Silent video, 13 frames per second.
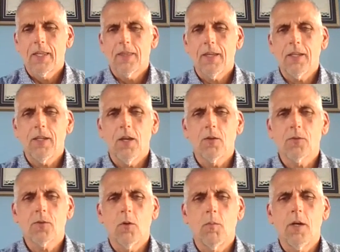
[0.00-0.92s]
thank y'all
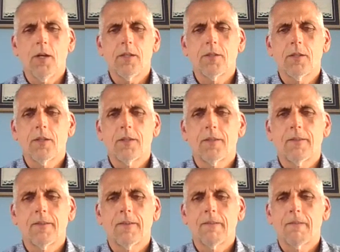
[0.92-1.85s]
so much.
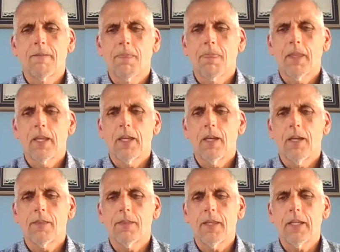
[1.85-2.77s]

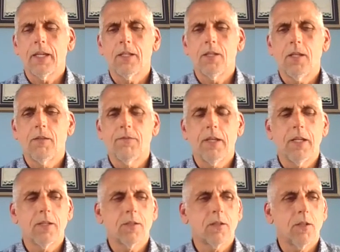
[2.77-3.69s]
I think I did
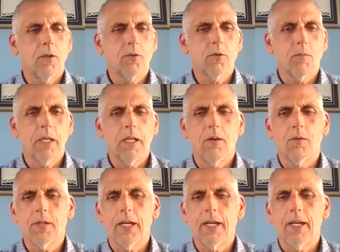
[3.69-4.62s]
finish close to being
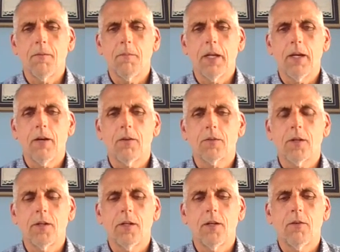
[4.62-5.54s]
on time, and I'll
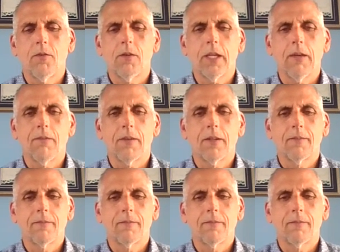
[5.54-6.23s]
turn it over to Kevin.